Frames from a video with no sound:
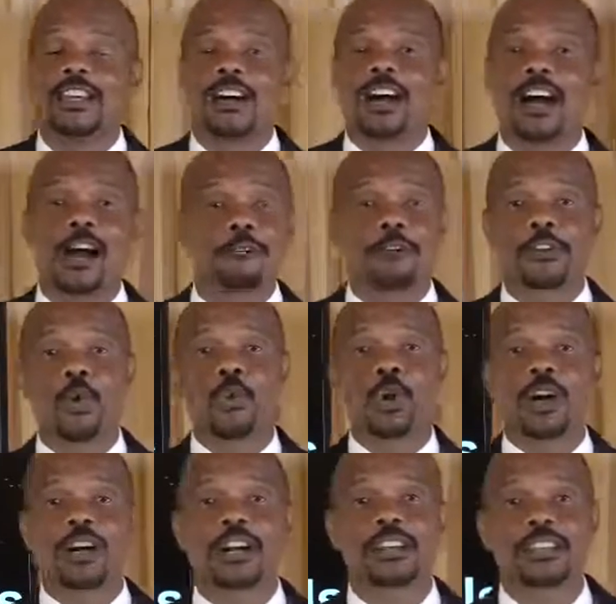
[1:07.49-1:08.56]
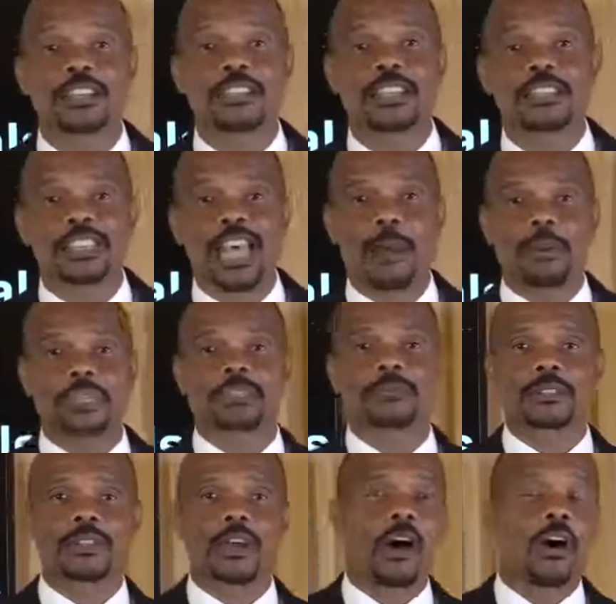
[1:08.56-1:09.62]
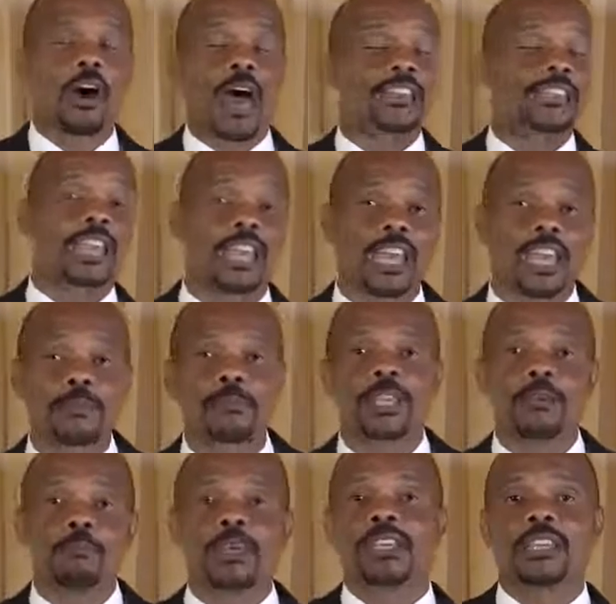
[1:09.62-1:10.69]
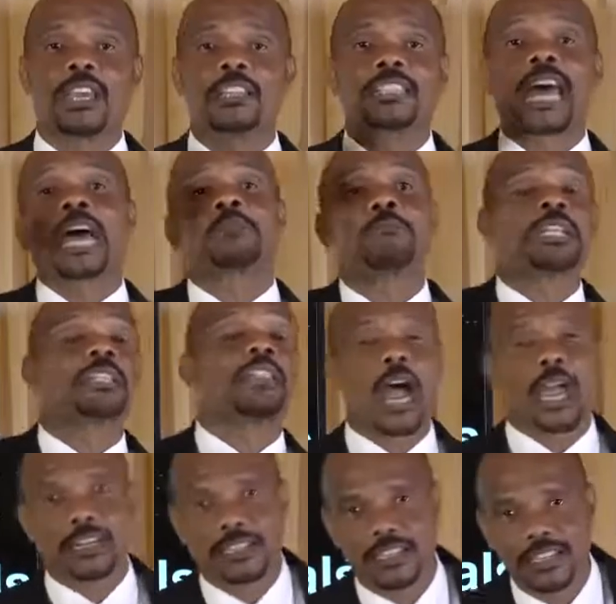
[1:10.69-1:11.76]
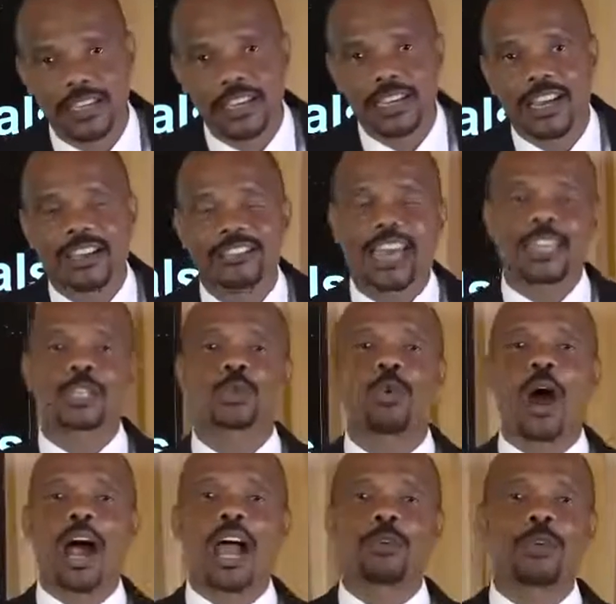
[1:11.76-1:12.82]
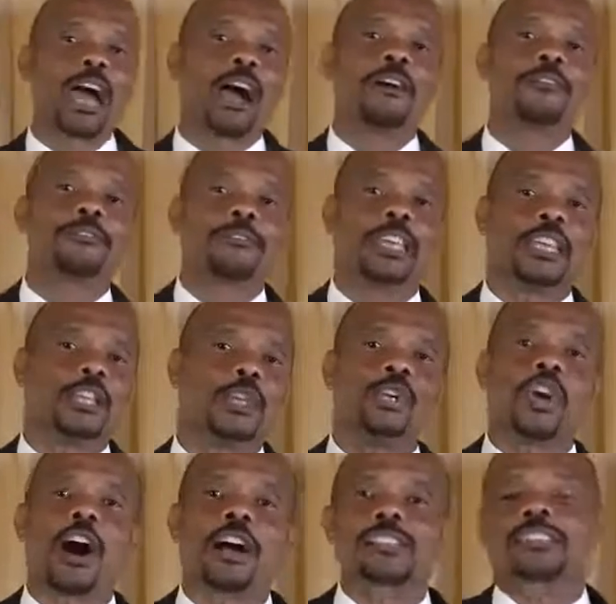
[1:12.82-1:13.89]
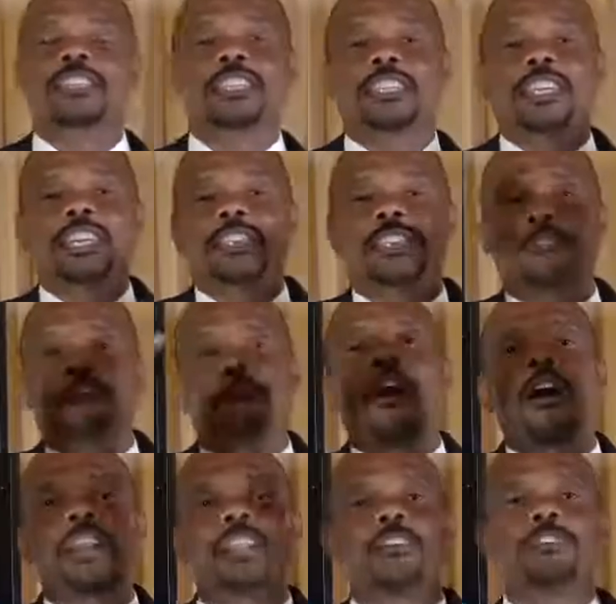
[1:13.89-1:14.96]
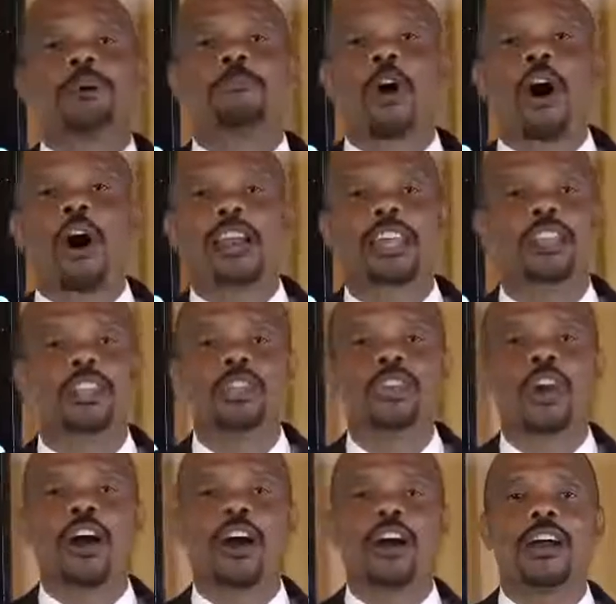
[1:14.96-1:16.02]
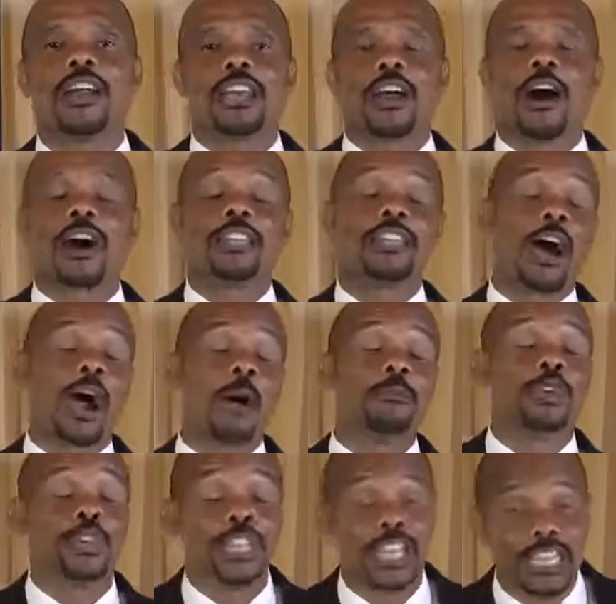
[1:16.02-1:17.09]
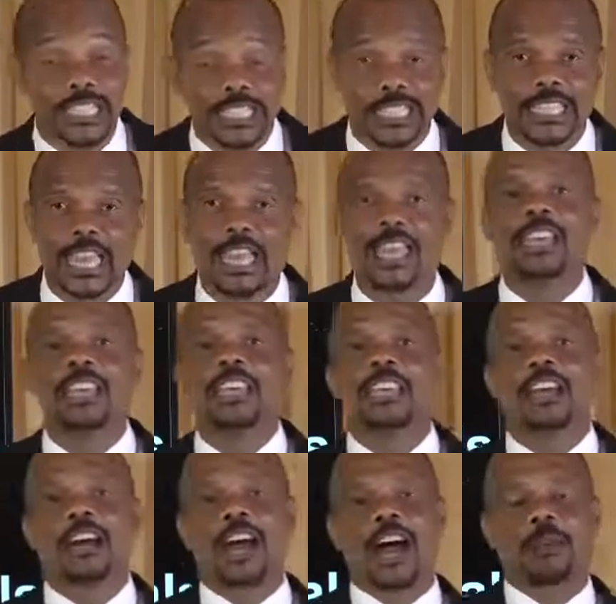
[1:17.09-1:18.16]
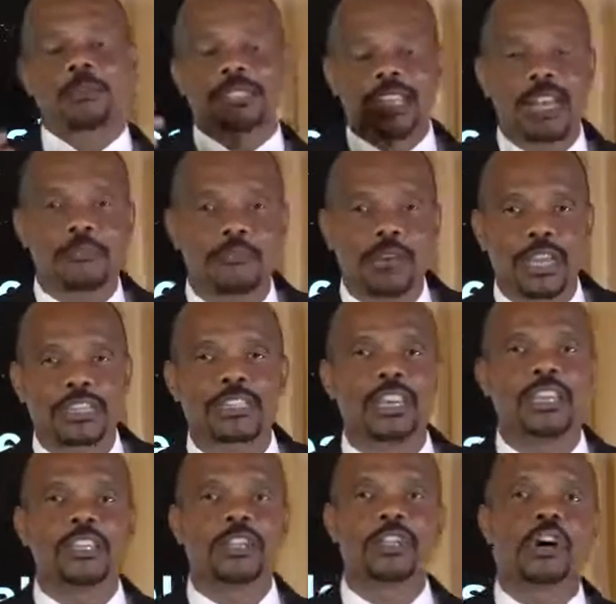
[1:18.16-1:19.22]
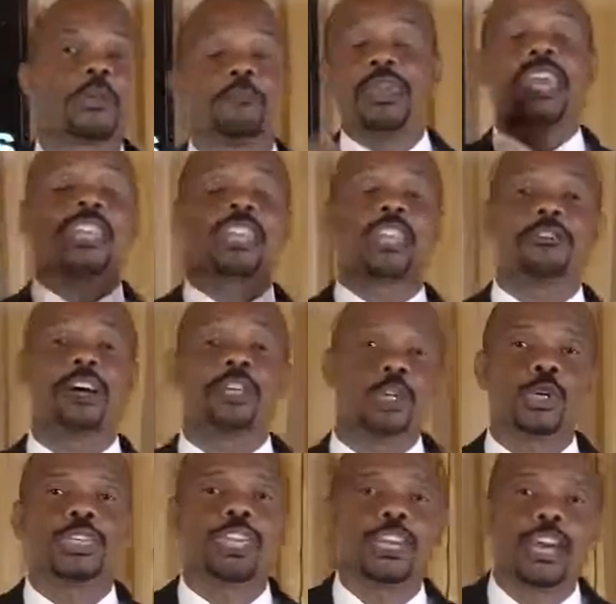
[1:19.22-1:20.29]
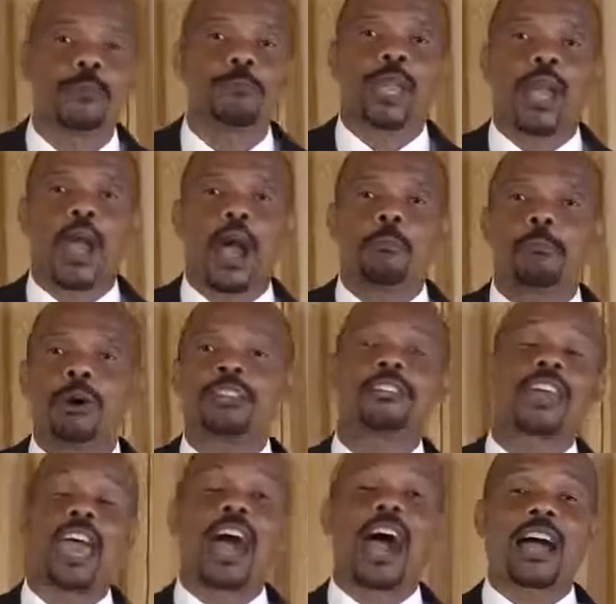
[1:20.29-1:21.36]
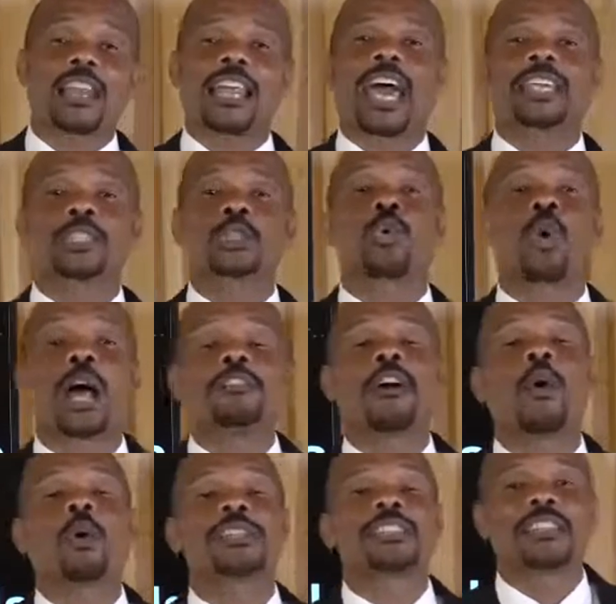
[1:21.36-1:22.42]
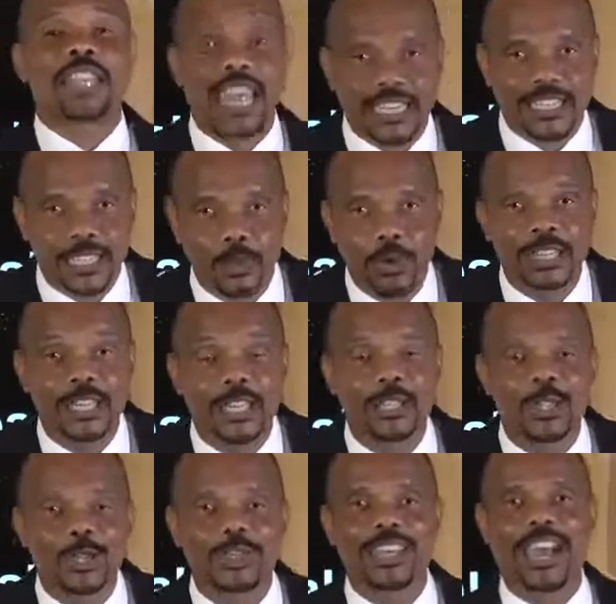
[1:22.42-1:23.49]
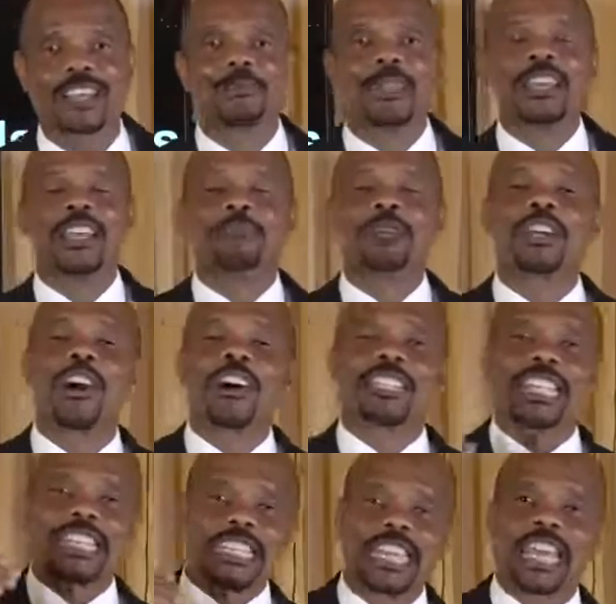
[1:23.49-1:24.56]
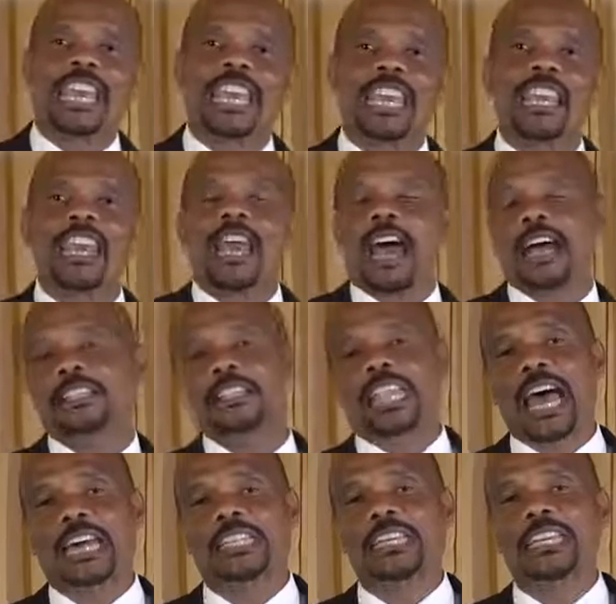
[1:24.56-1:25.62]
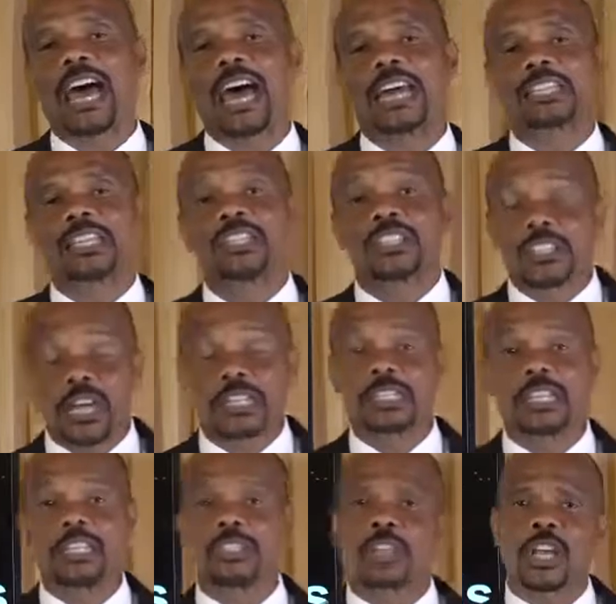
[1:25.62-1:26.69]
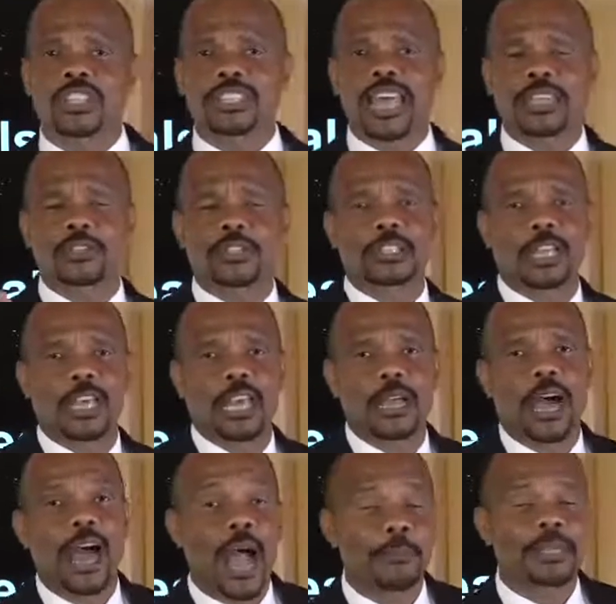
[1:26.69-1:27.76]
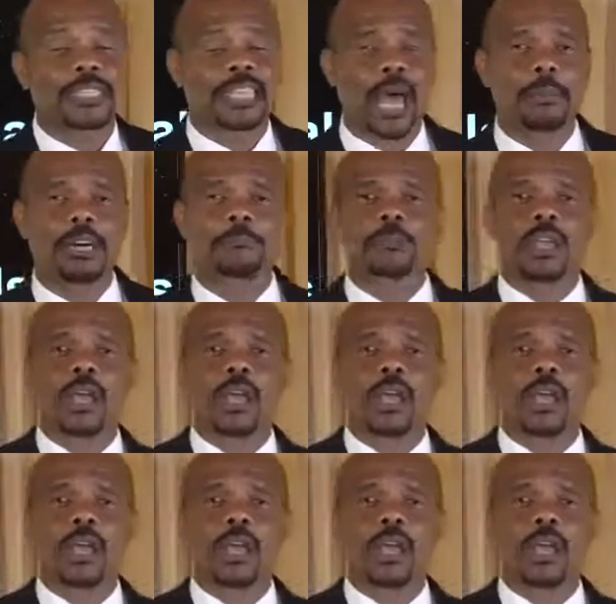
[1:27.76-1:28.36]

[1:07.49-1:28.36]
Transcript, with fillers: Uh, for the world, the Sabbath or a day begins at midnight and that is why we have in New York City, the falling of the ball in New York on um, New Year's Day, um, celebrating, you know, the beginning of a new year. But they are like 12 hours late when they do that because the day had started at sunset. So I just like to say a happy Sabbath.